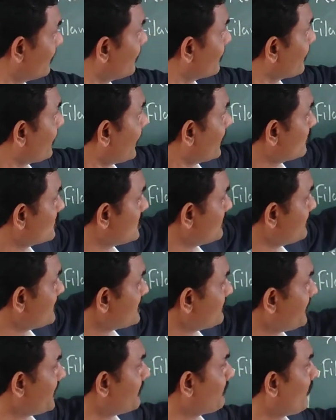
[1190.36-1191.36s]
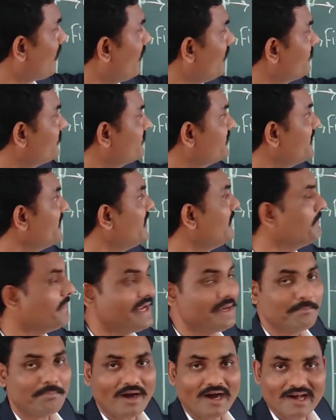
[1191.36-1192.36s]
Gynoecium is made up of three
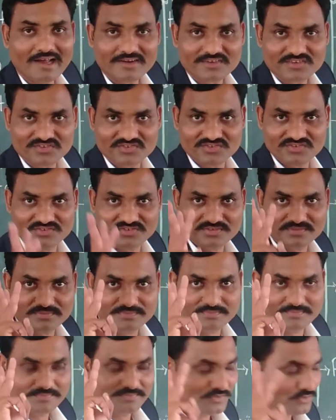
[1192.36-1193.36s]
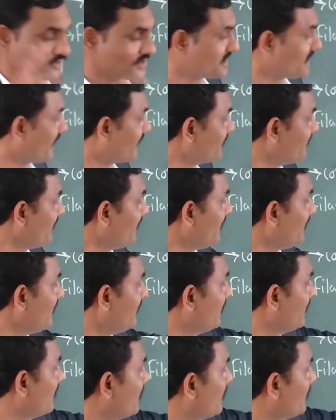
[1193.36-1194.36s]
main parts. Which are
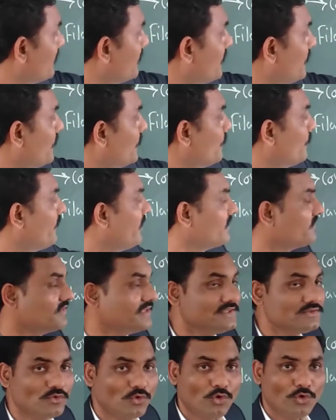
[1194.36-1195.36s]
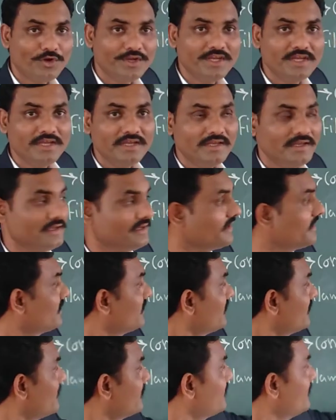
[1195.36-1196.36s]
they? First is ovary,
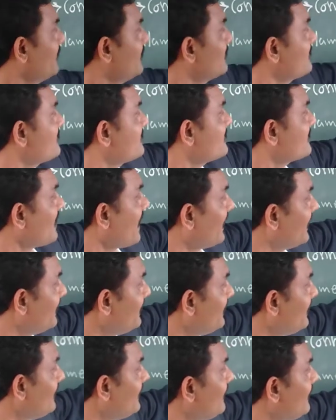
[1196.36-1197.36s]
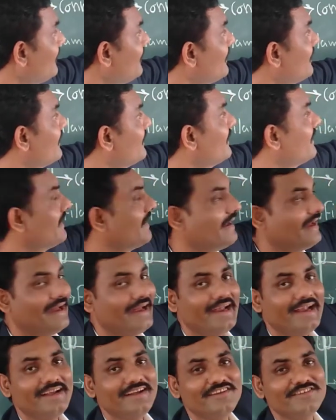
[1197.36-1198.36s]
then style,
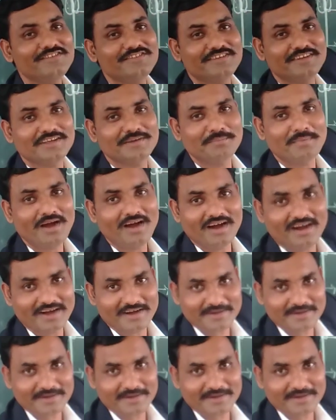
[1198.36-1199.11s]
and stigma.